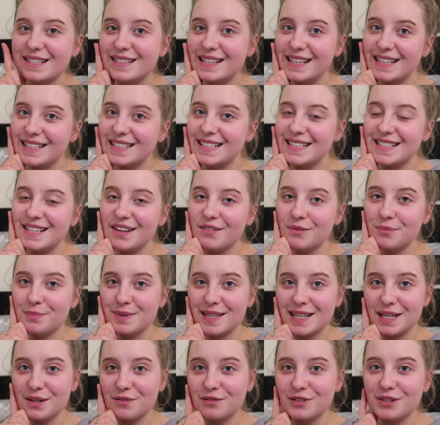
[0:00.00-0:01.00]

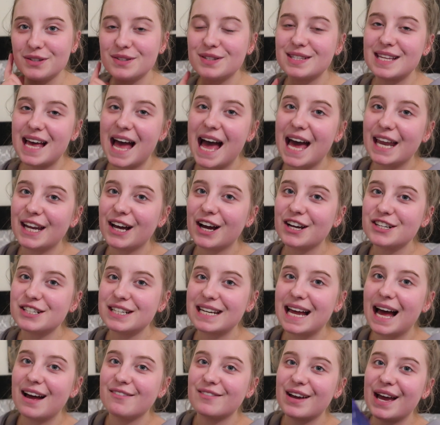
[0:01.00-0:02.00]
67% of you said I
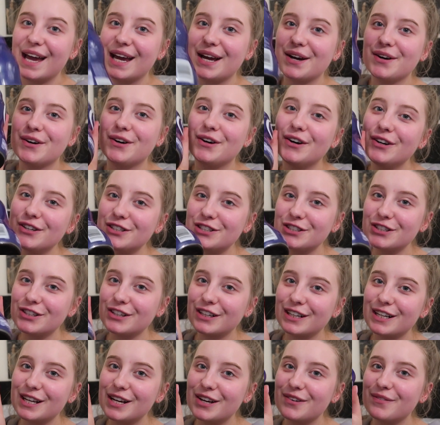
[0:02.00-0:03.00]
should have a hot
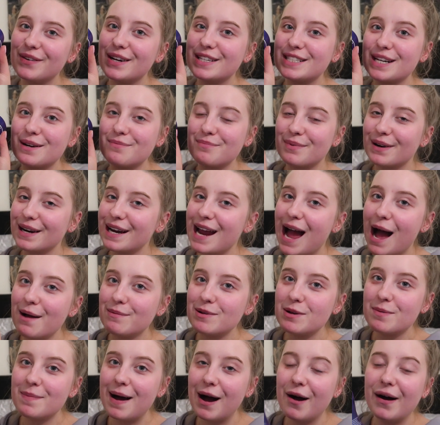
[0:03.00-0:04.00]
chocolate, which I'm pretty
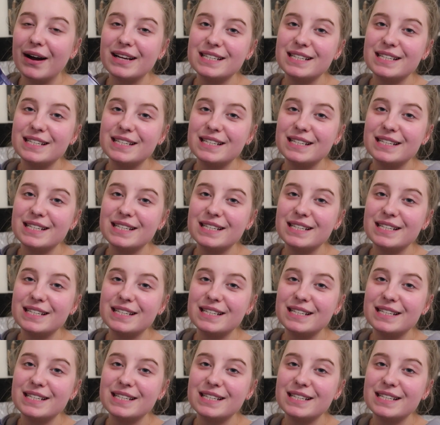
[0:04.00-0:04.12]
happy about.